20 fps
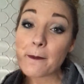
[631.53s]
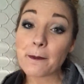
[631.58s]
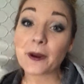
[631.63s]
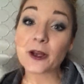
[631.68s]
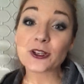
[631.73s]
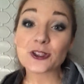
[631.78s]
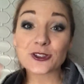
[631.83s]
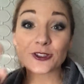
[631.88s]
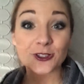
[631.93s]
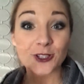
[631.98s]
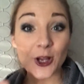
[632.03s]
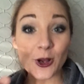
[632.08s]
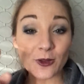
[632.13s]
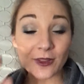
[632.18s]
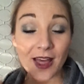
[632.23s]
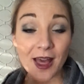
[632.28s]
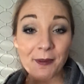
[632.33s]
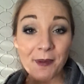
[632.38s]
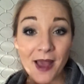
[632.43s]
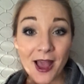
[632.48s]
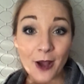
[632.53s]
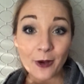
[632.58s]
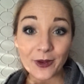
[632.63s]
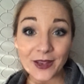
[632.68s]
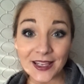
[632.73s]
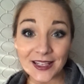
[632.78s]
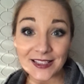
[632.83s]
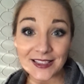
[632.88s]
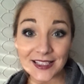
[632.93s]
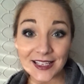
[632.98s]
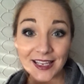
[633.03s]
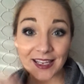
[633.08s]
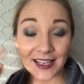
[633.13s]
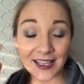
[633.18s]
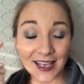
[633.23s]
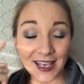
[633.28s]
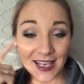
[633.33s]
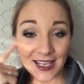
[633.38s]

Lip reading: but show them how easy it